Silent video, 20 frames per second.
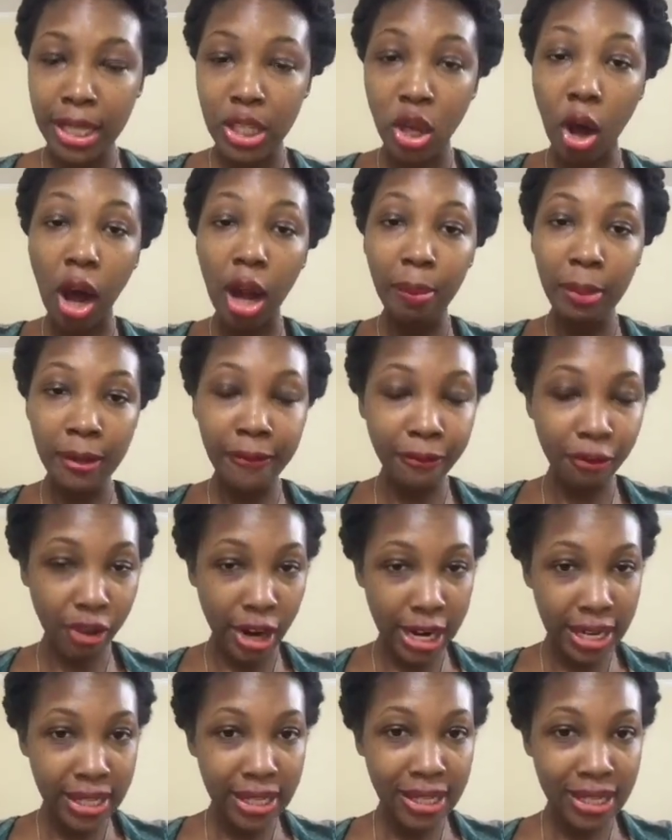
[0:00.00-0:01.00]
all be
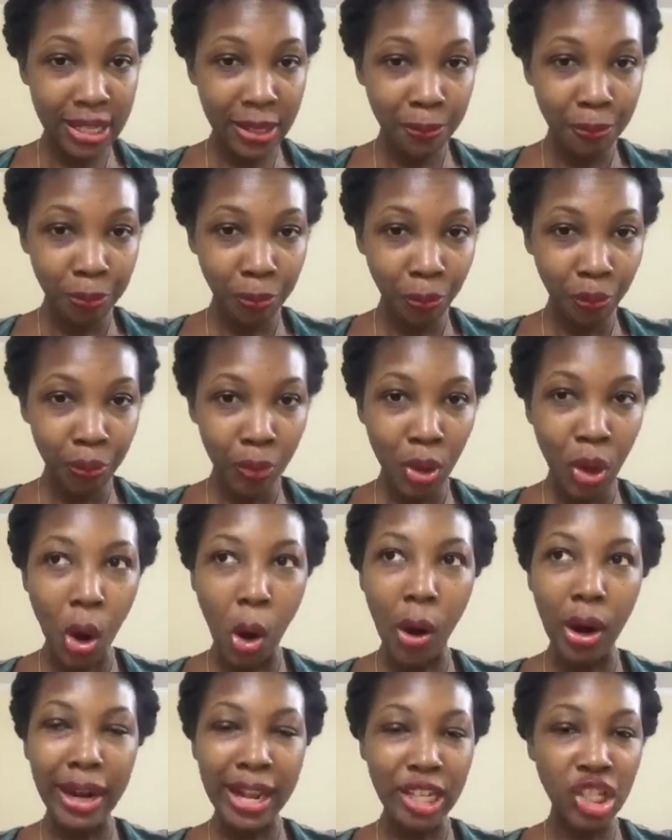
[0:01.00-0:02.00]
friends,
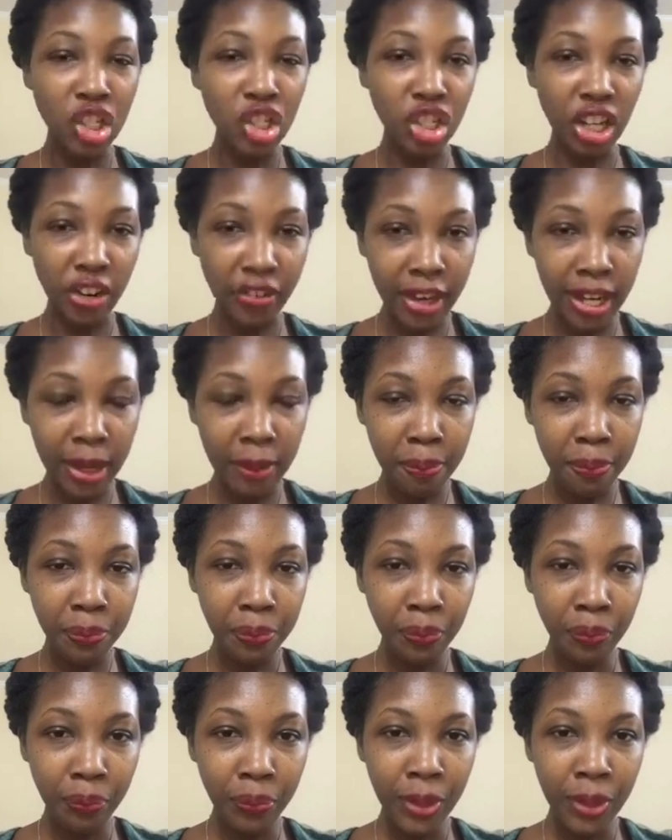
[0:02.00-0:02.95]
or let's share him,